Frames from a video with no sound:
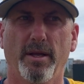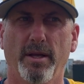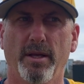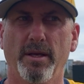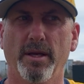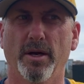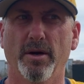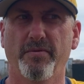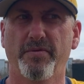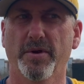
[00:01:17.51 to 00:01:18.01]

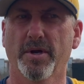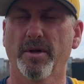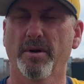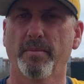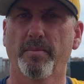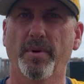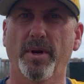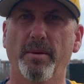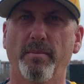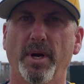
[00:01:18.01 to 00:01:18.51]
you know, if you're
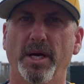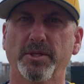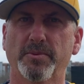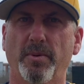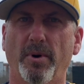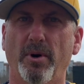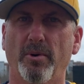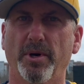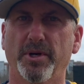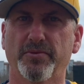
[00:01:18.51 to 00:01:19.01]
going to play
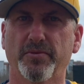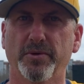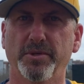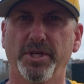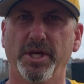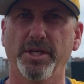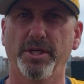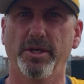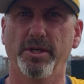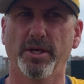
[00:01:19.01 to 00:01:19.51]
baseball in West
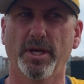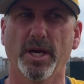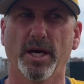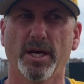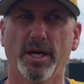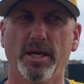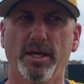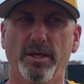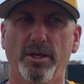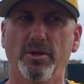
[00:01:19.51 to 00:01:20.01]
Virginia, you got
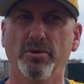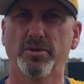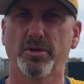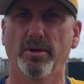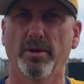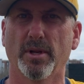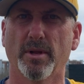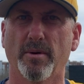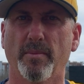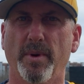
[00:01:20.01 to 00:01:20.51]
to get used to
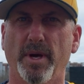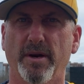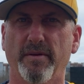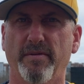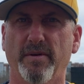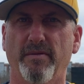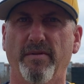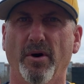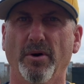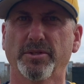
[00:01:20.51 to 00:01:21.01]
a little bit of
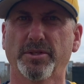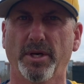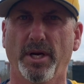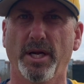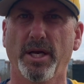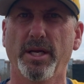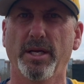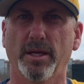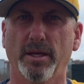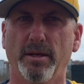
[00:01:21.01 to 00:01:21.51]

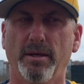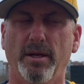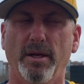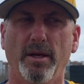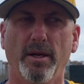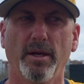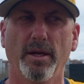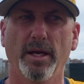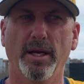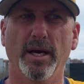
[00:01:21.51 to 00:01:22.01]
adversity
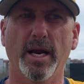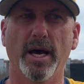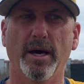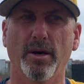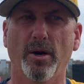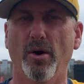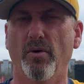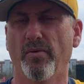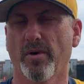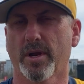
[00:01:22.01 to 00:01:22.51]
and how
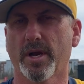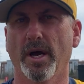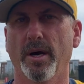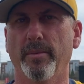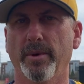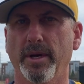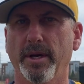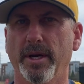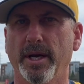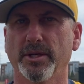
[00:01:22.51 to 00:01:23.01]
to
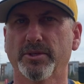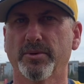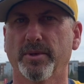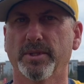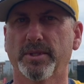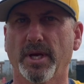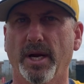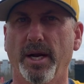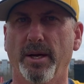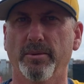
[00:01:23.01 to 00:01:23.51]
overcome it. And that's
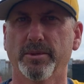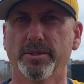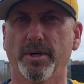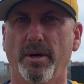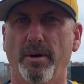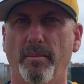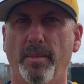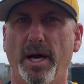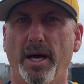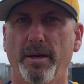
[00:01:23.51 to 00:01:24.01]
what today was
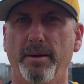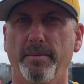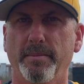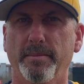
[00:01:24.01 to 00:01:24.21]
all about.